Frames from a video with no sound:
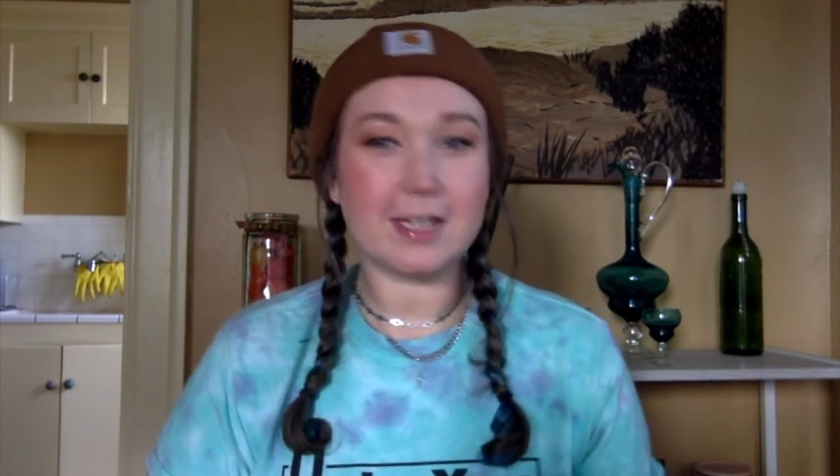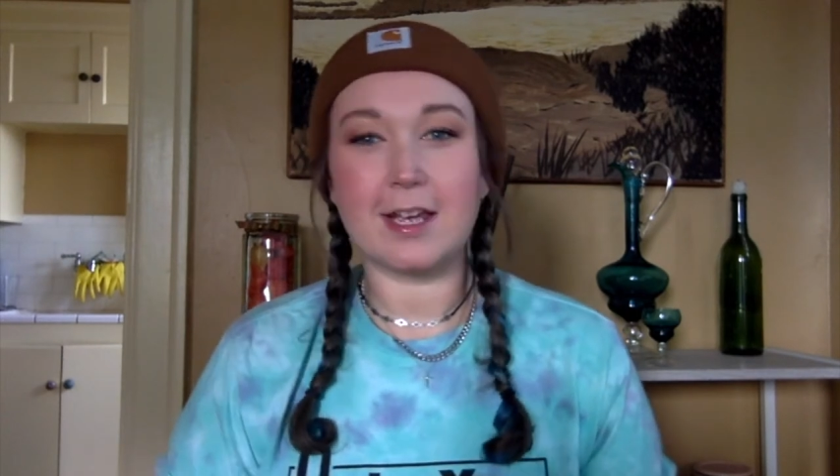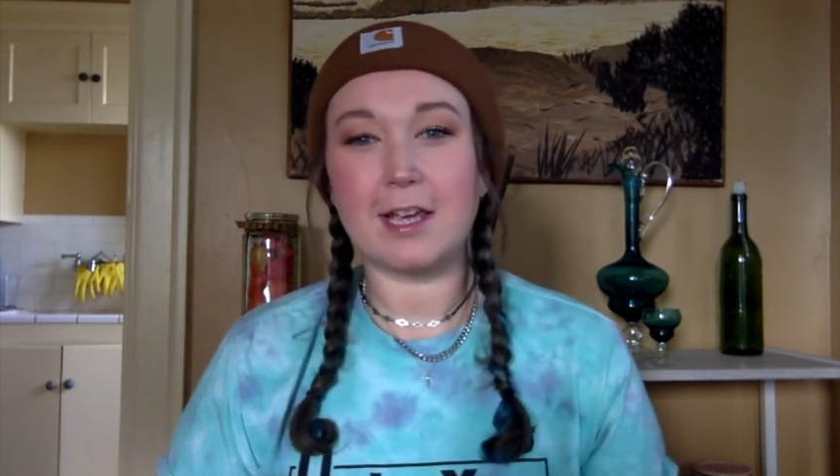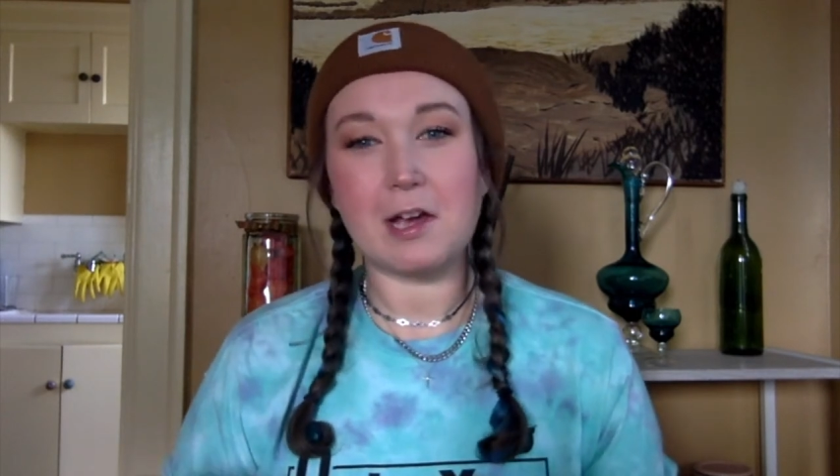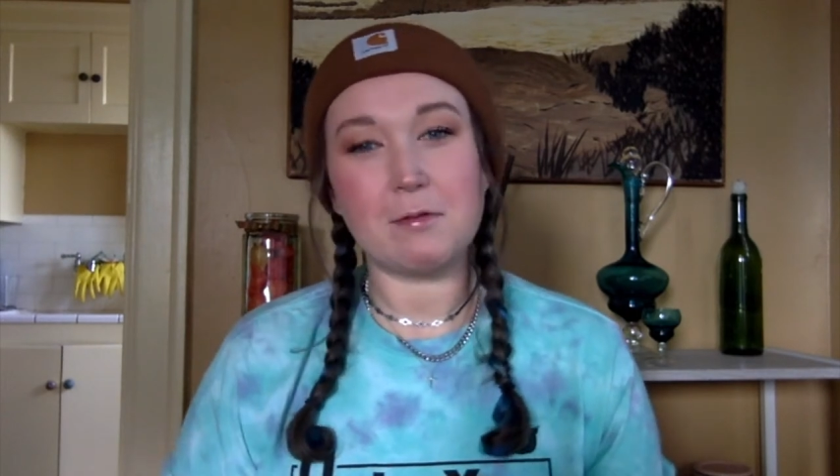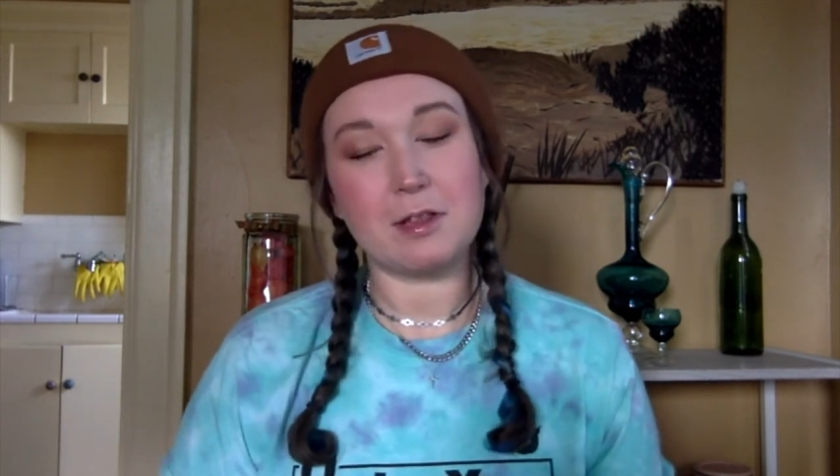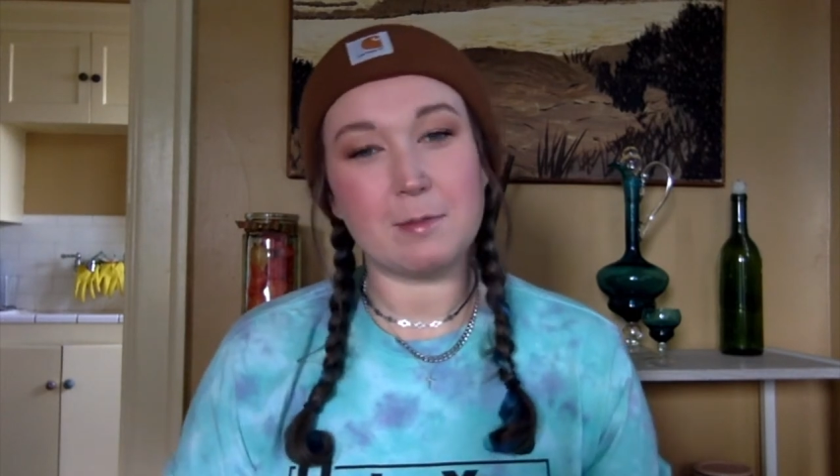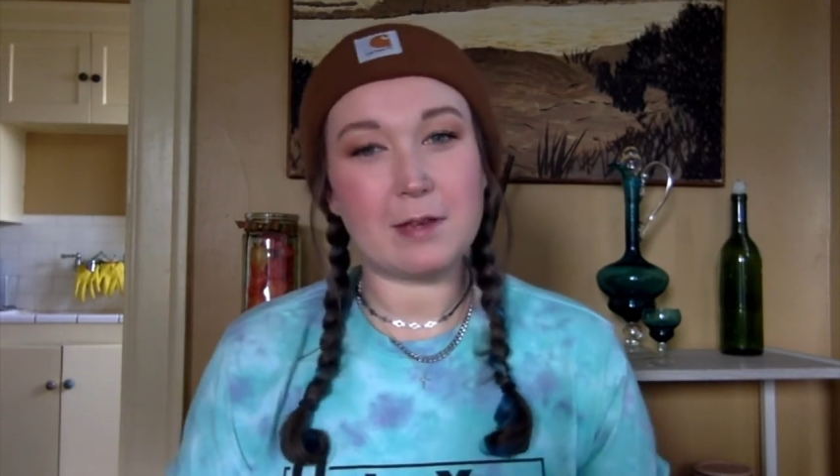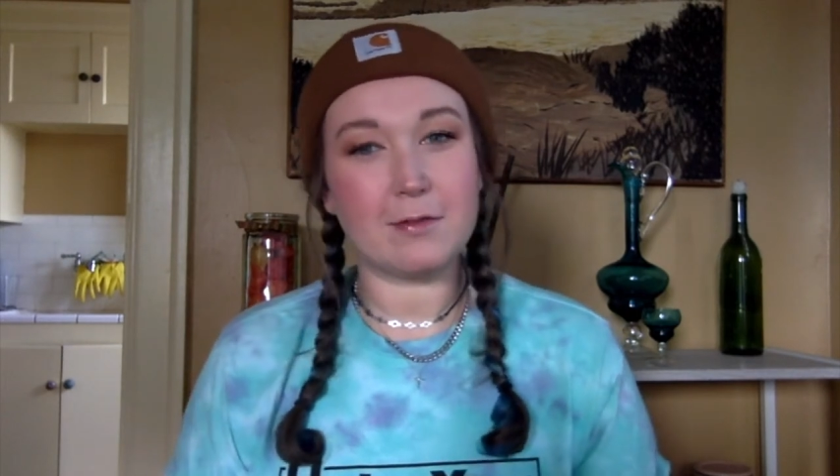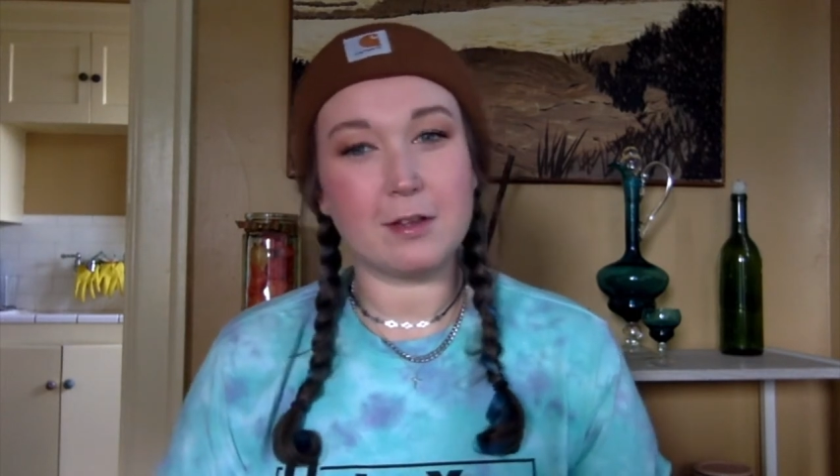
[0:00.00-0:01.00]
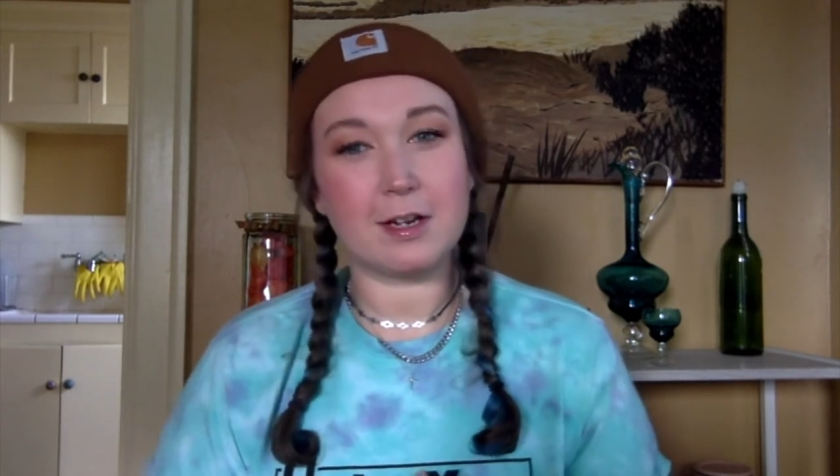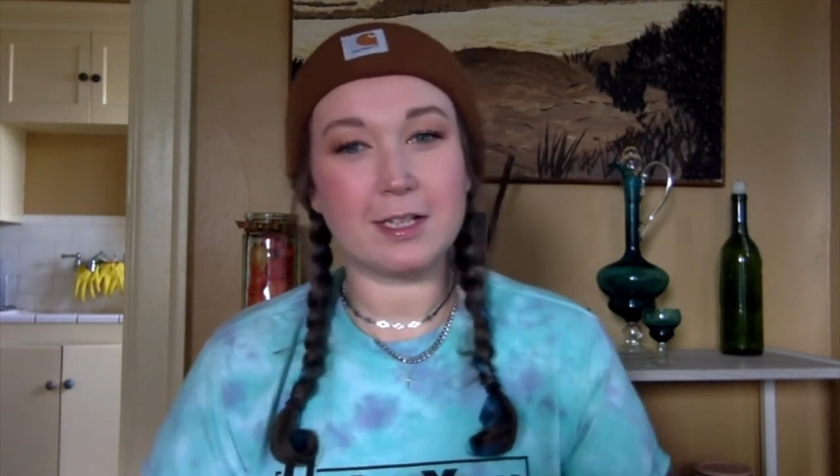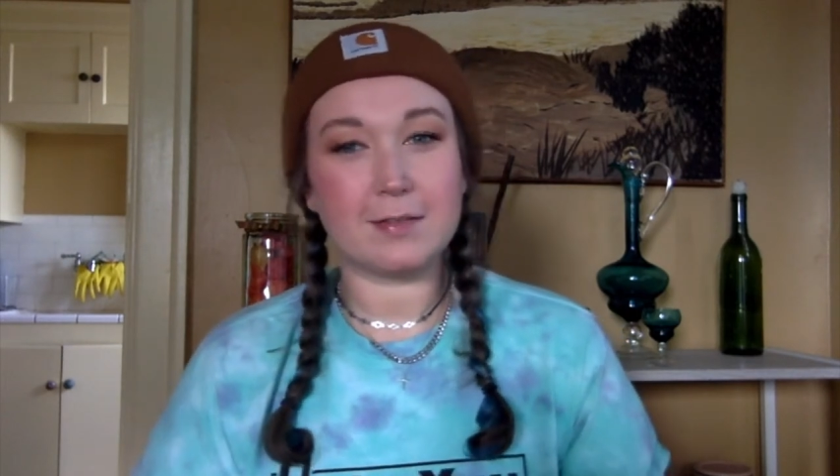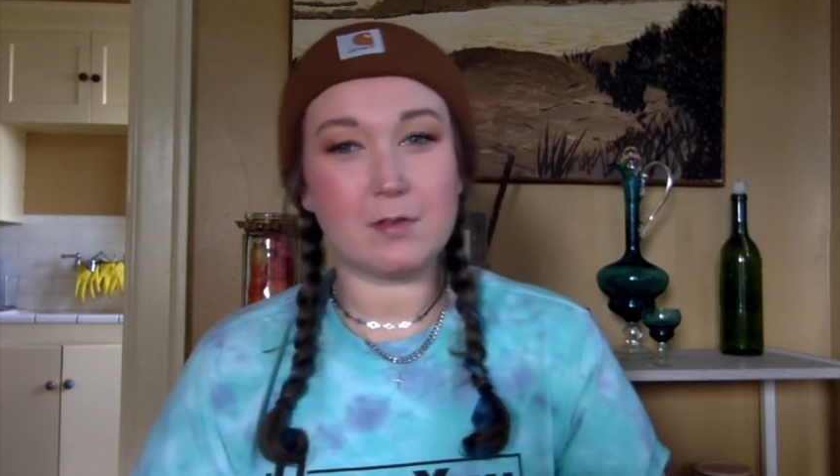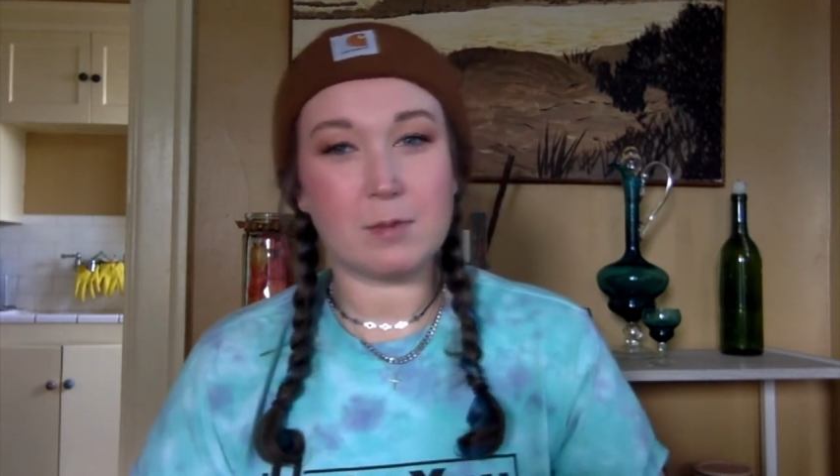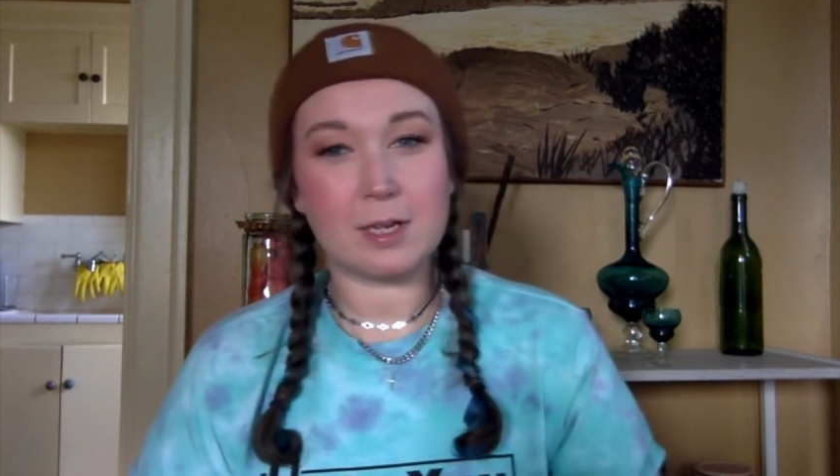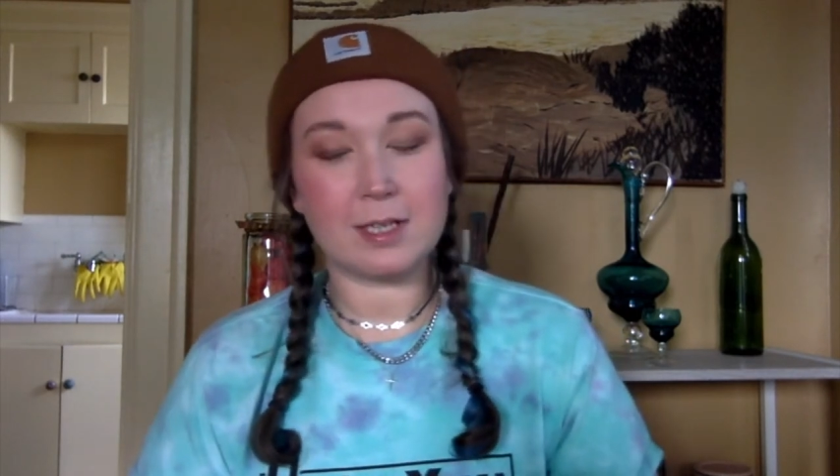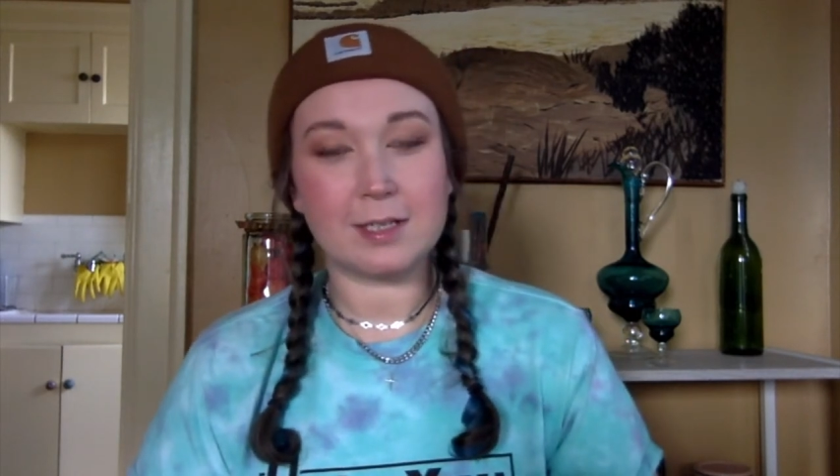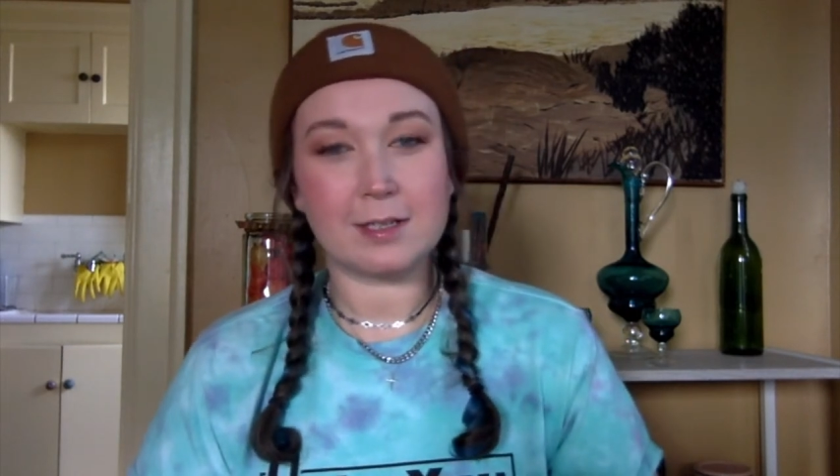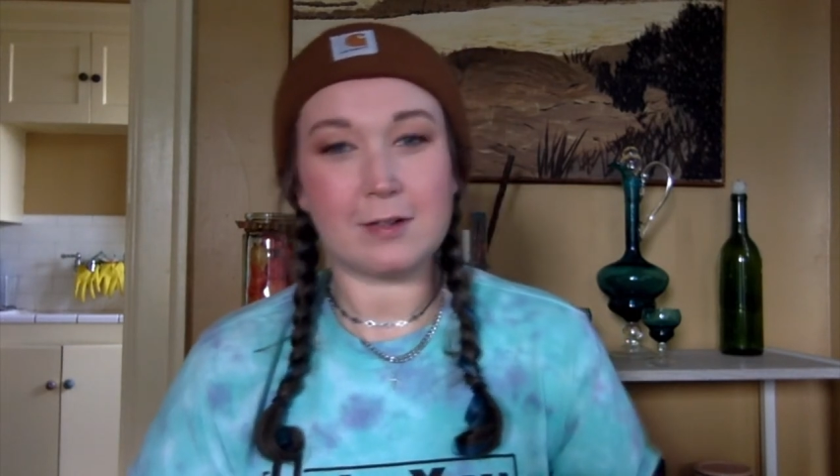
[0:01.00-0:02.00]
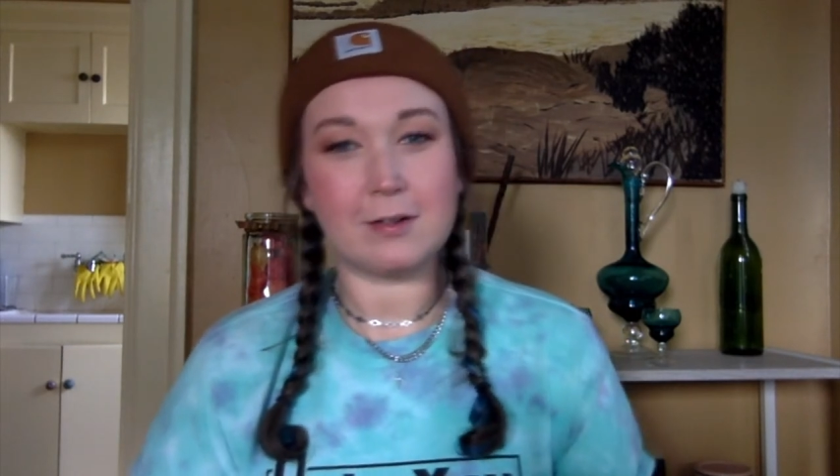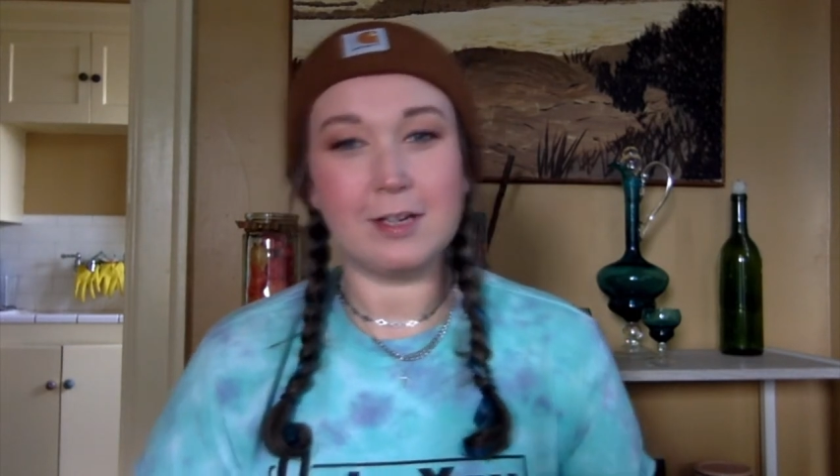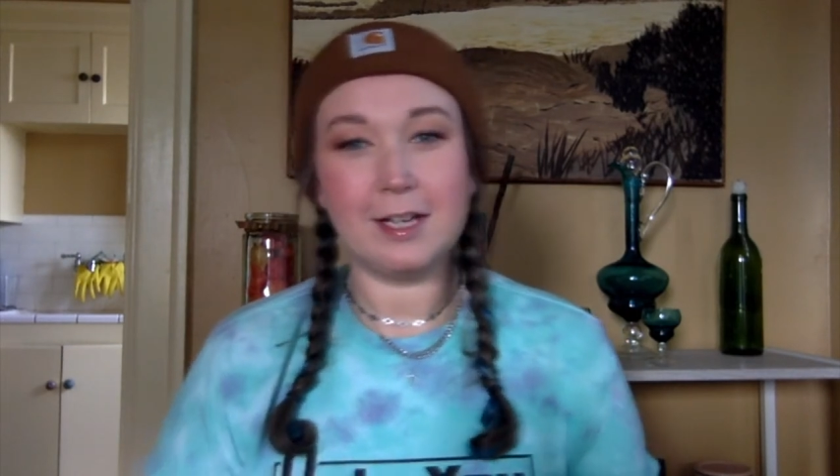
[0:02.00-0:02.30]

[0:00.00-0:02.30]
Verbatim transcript: hang out with me for the next few minutes, and I'll